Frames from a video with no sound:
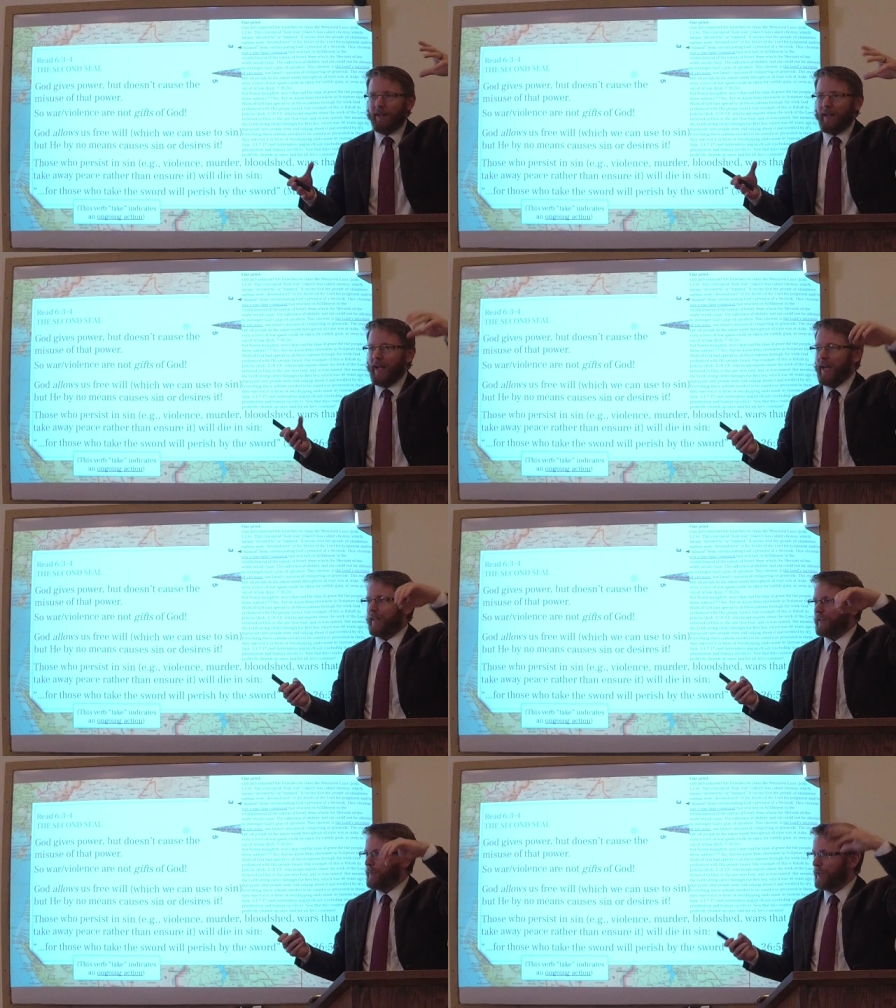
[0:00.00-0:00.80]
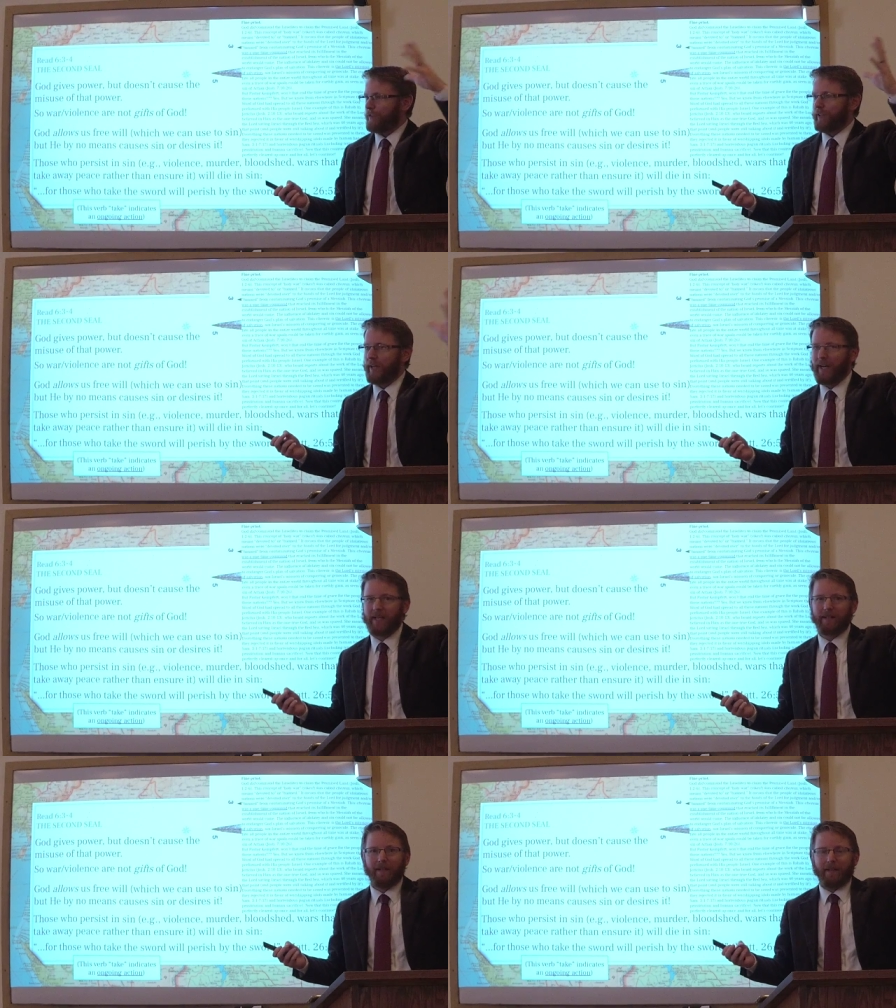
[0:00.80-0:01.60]
And in the middle of the
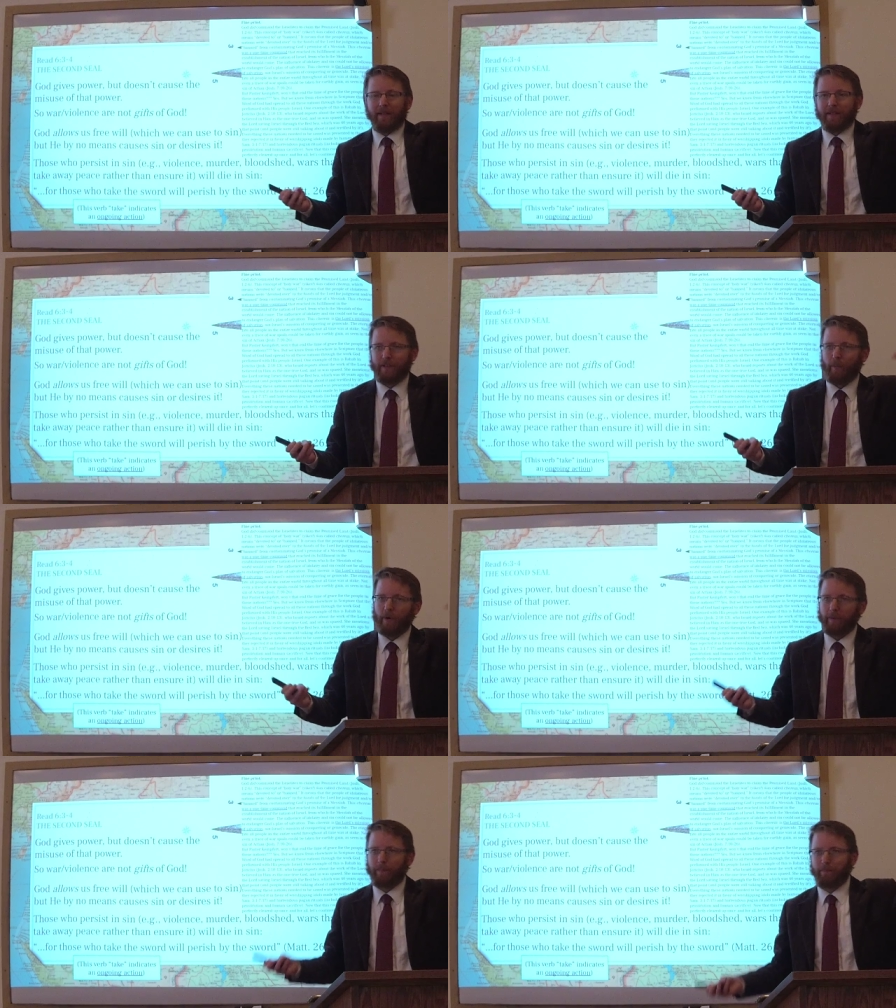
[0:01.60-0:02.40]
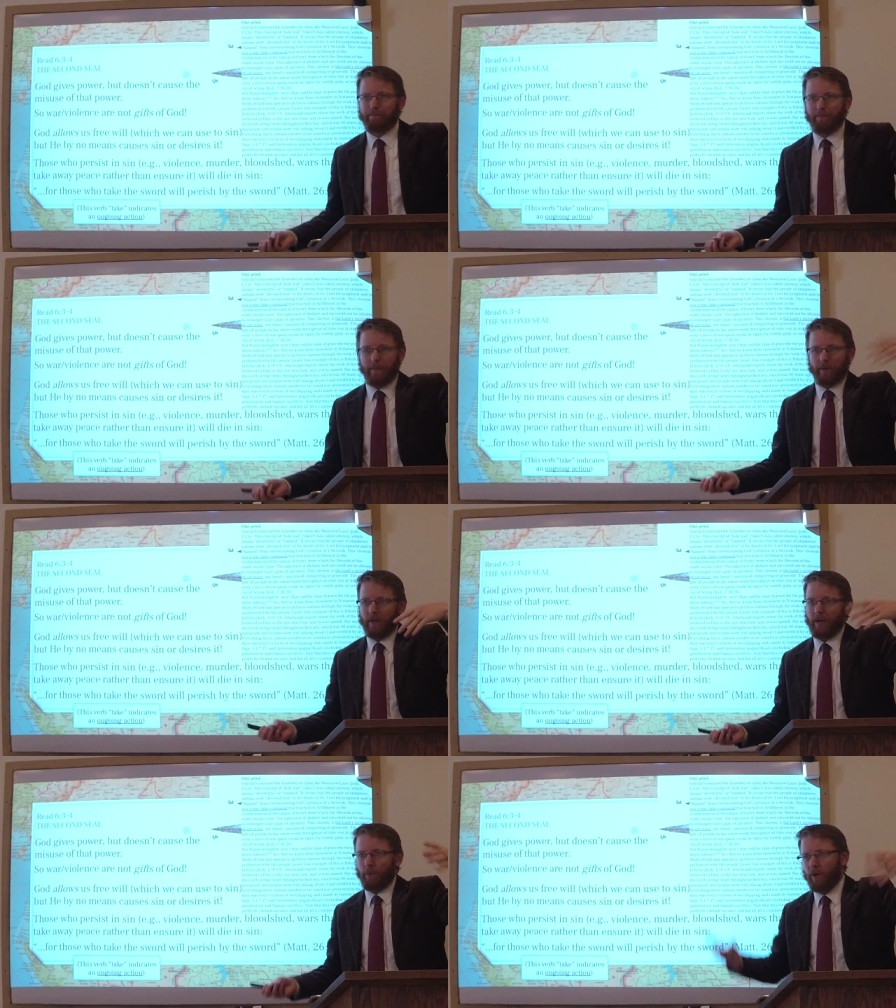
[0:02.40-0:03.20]
night, someone,
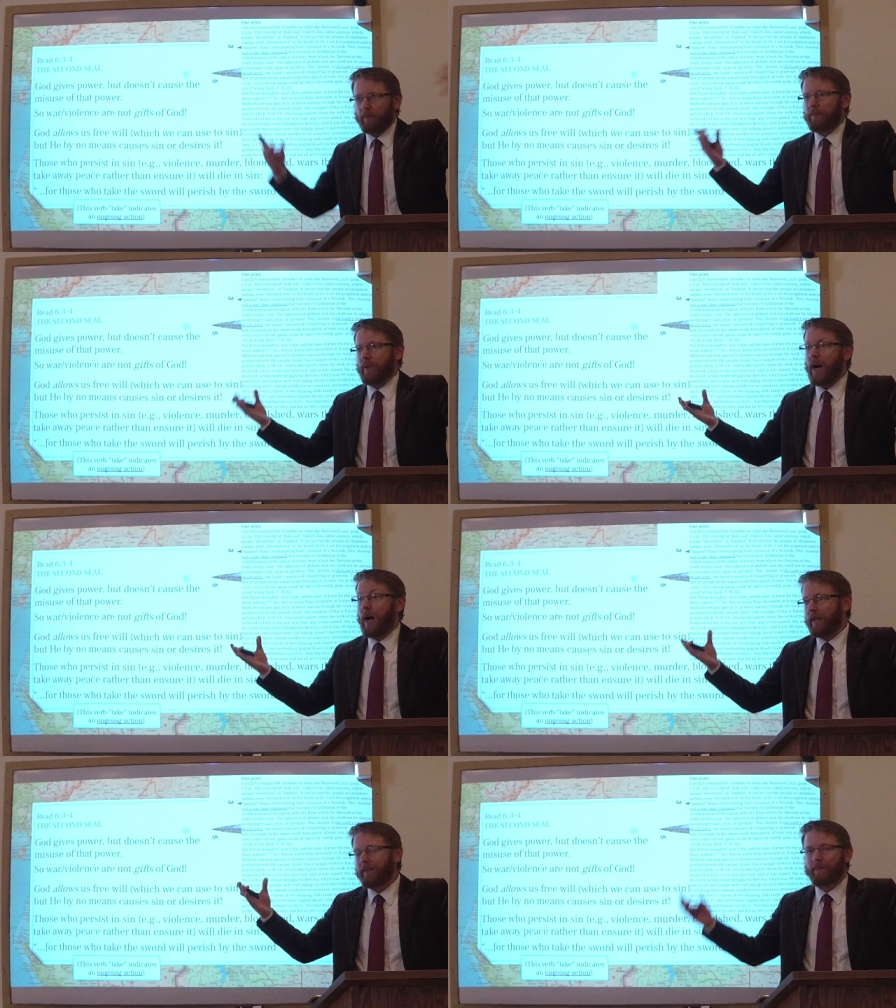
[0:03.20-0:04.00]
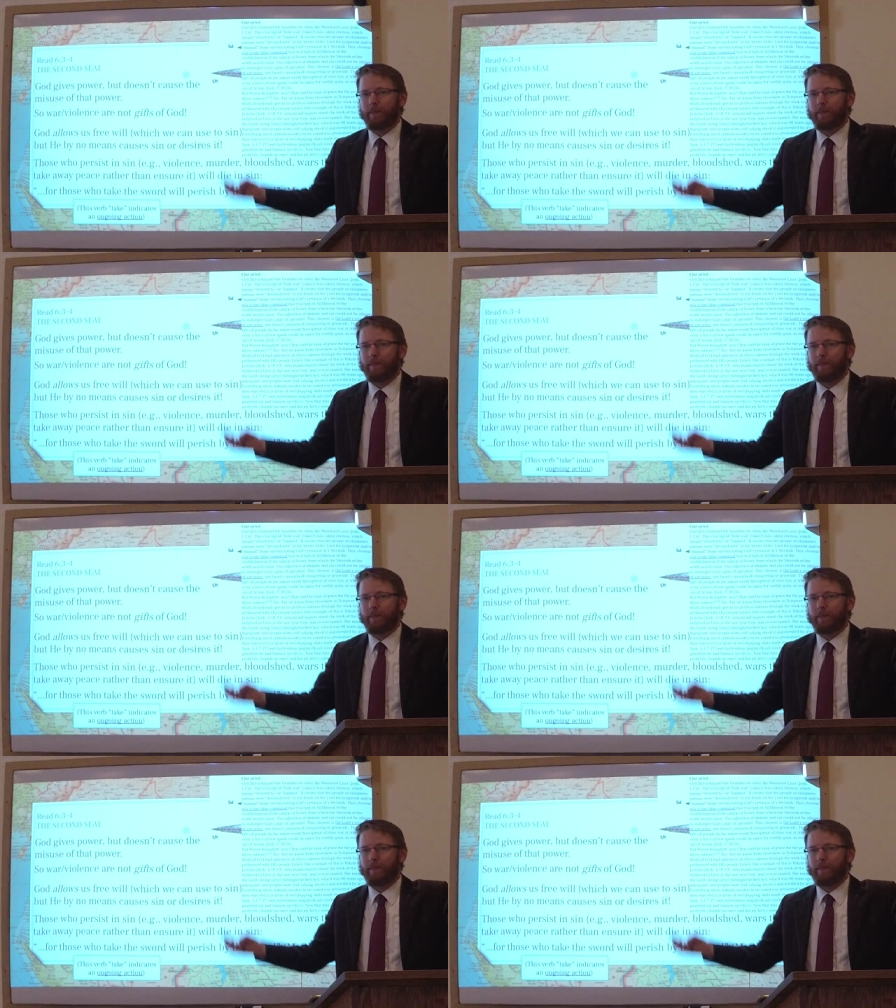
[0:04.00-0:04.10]
uh, well, God,